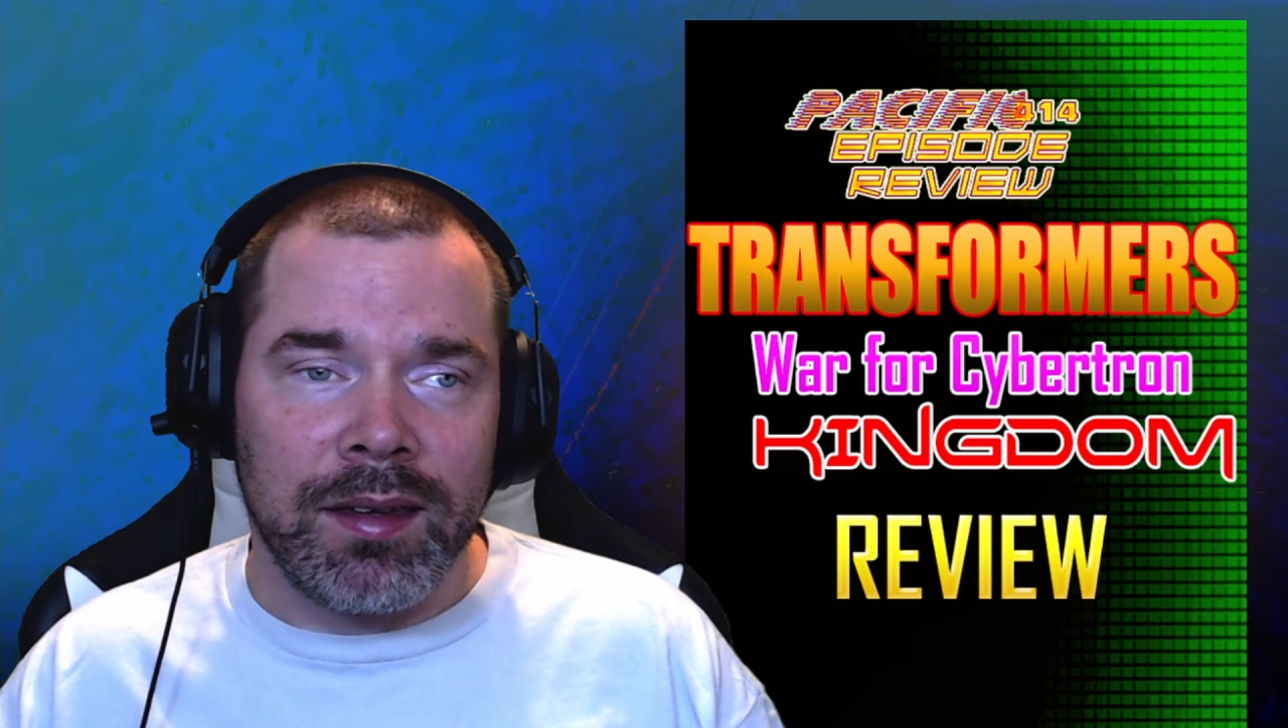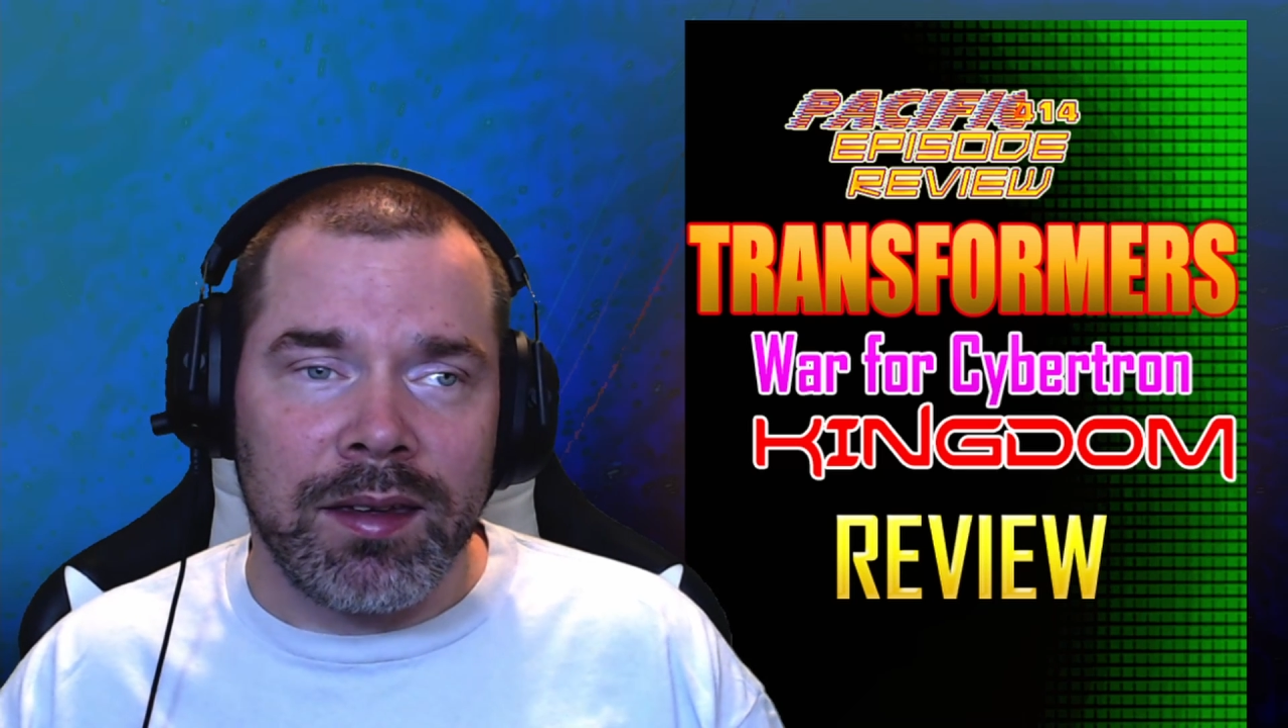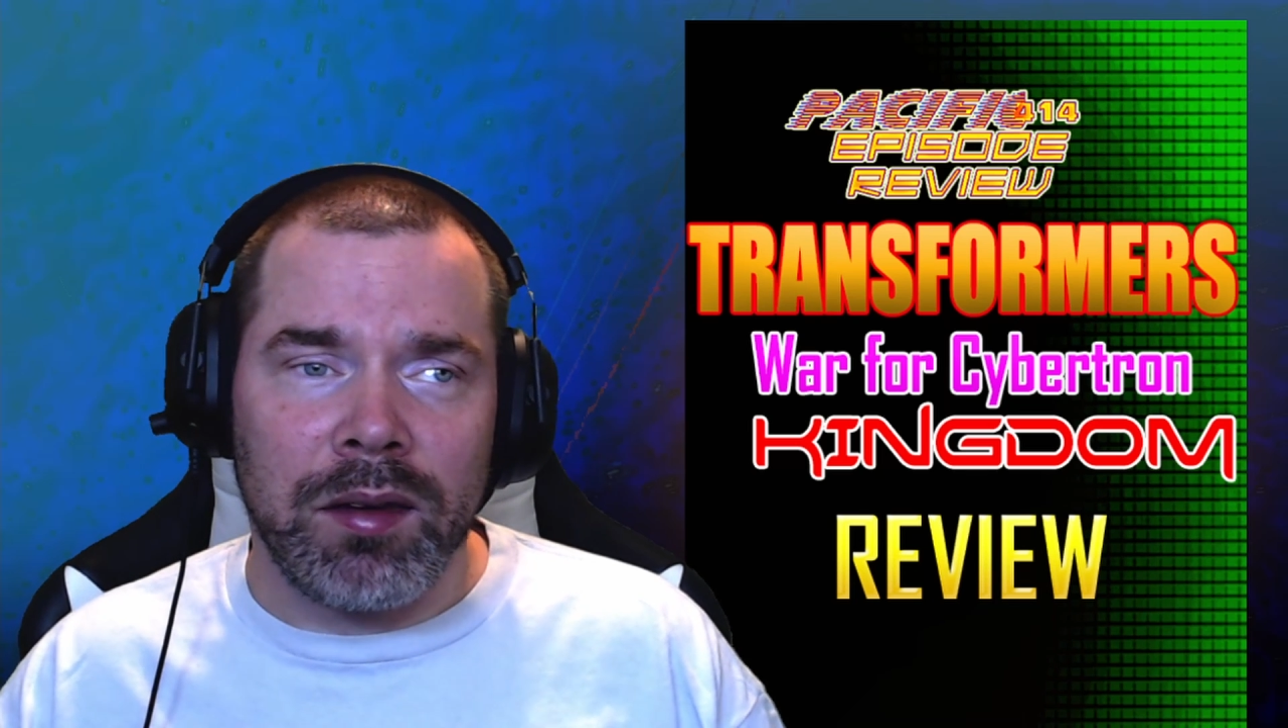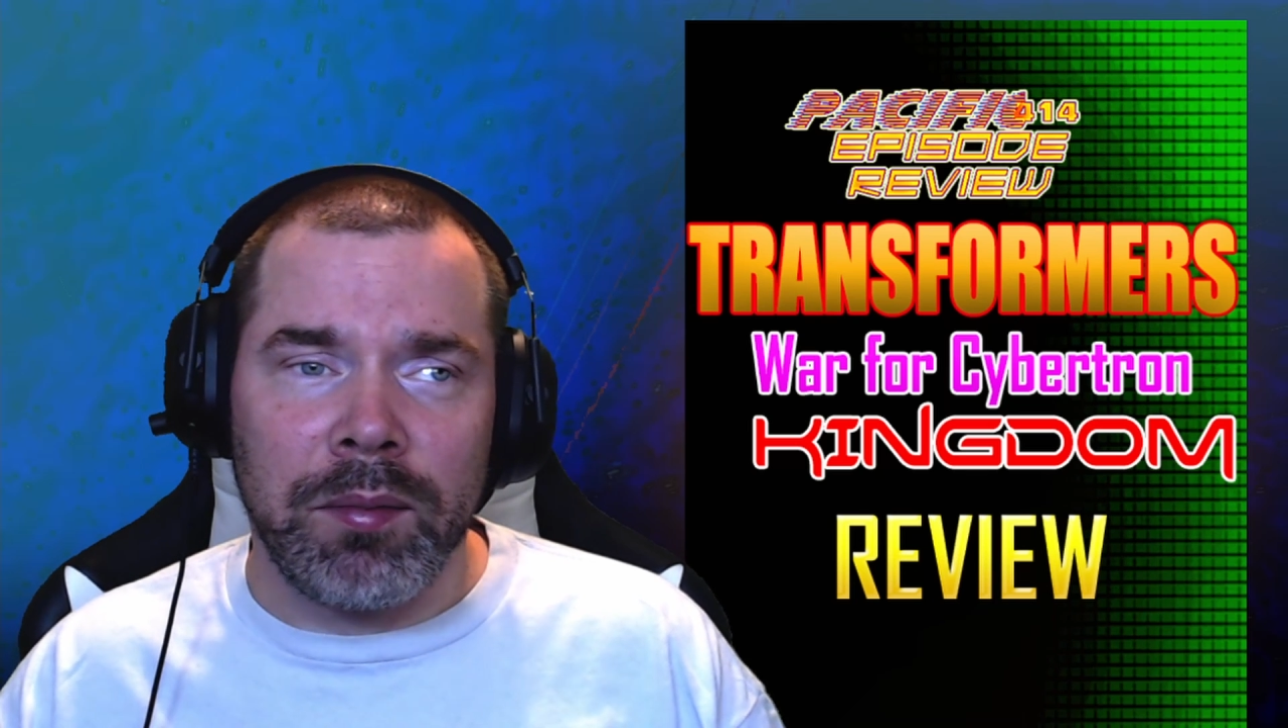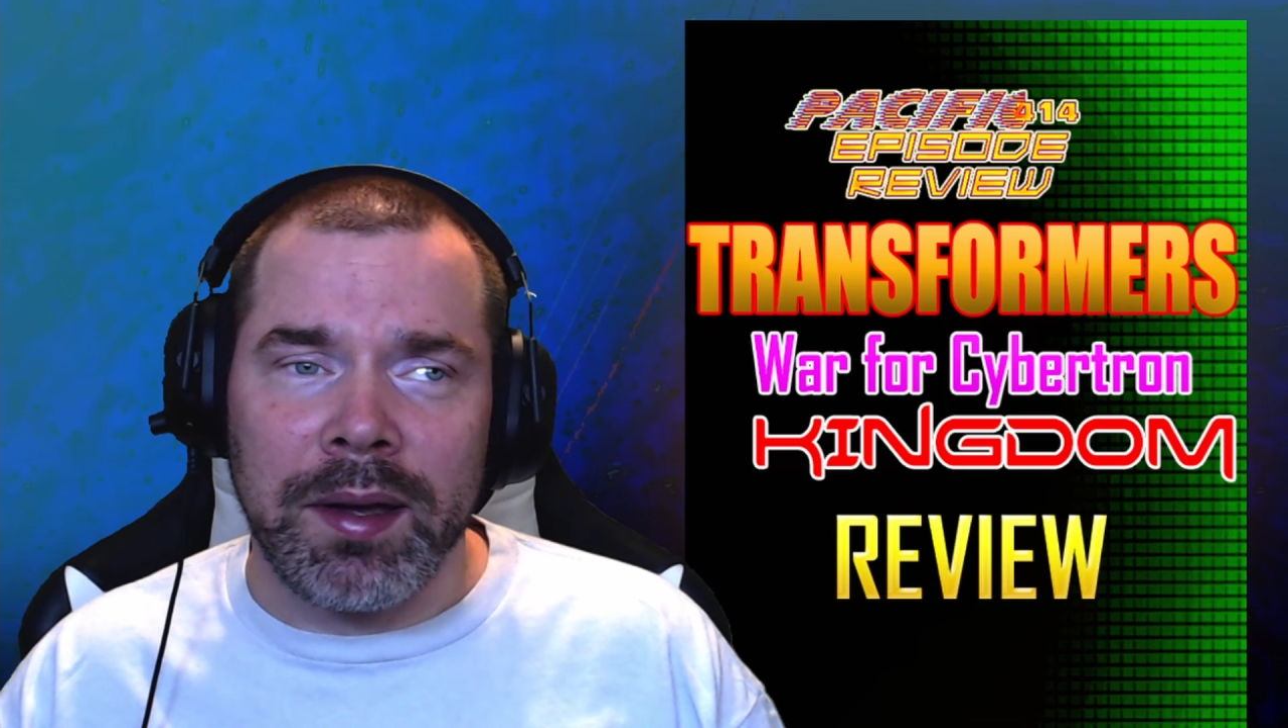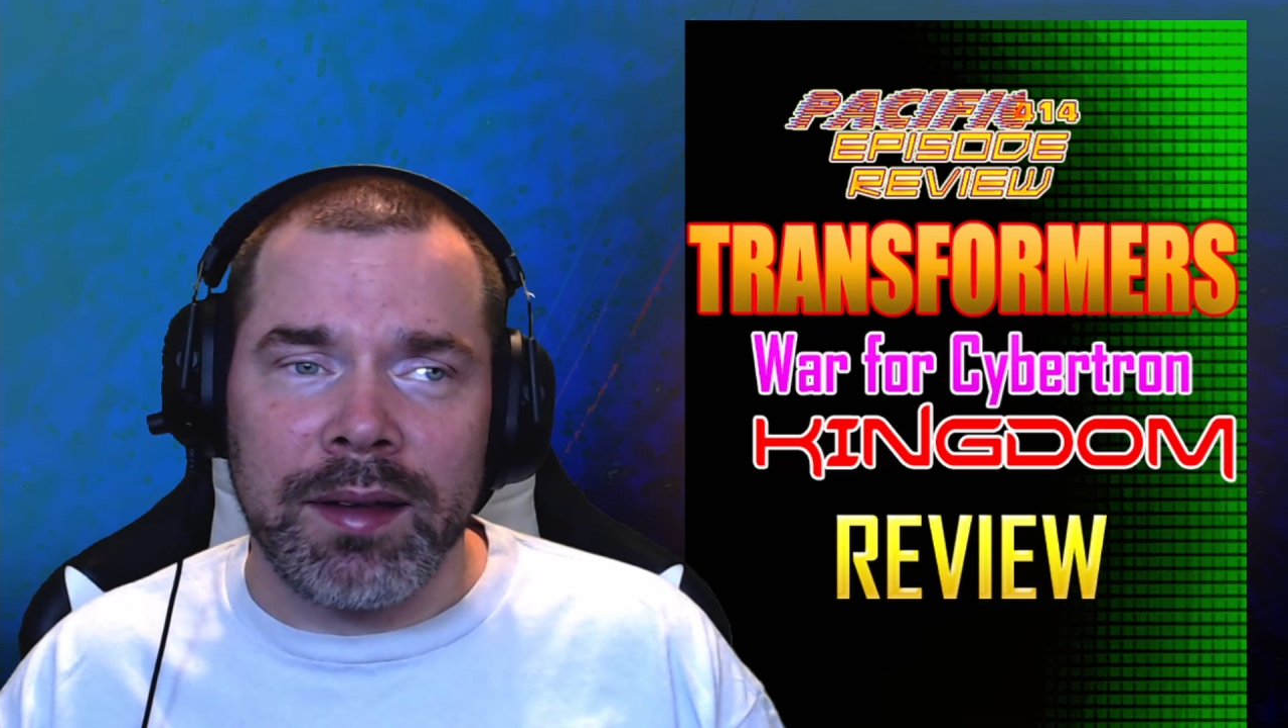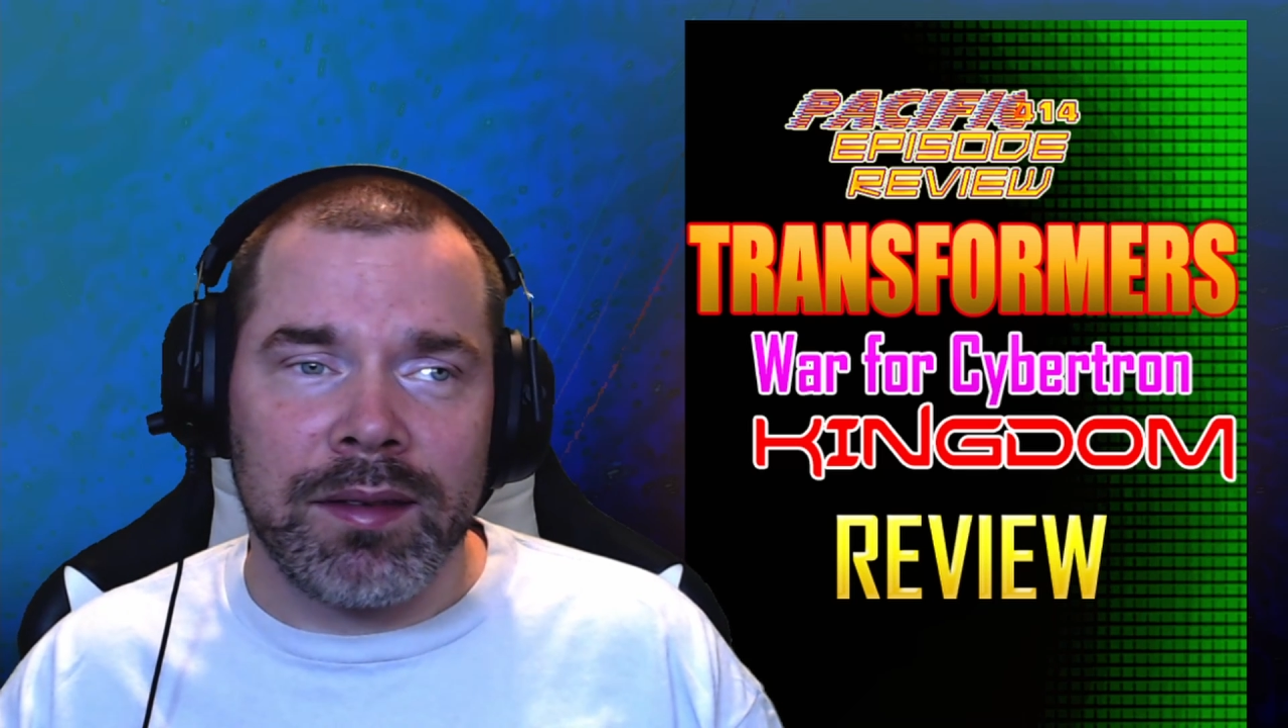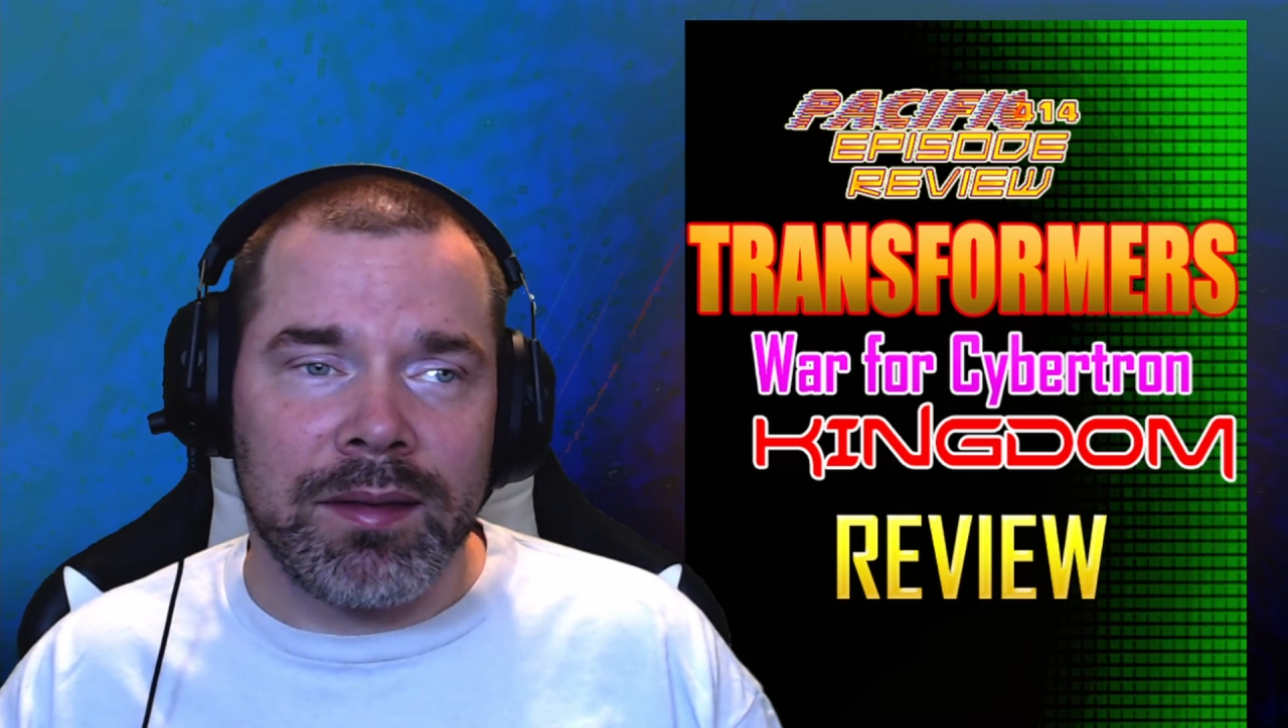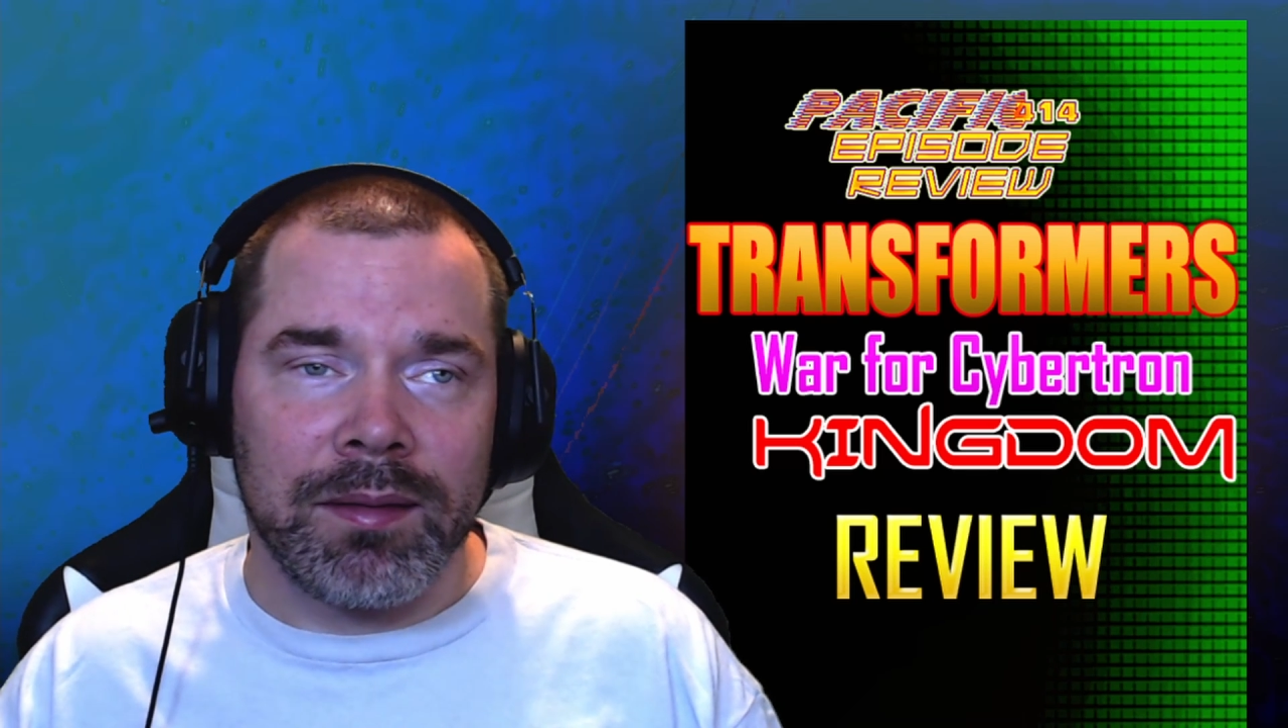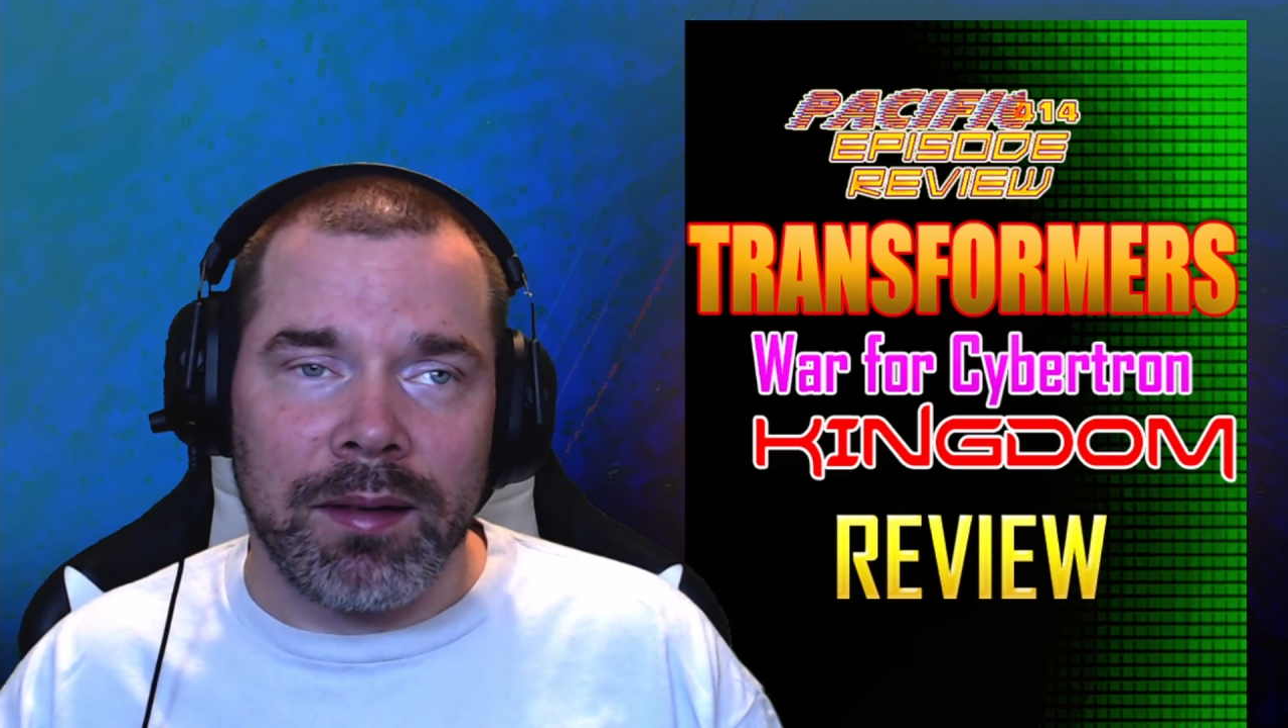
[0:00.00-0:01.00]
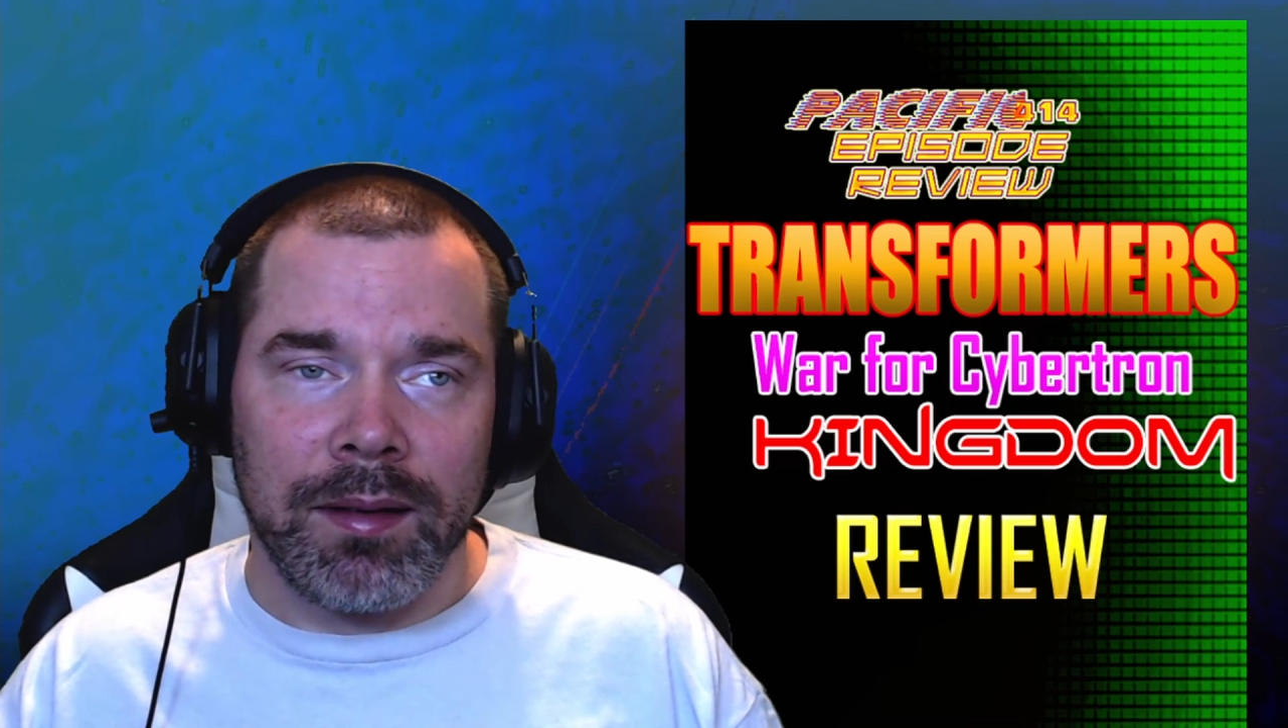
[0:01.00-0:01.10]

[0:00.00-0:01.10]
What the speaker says: humans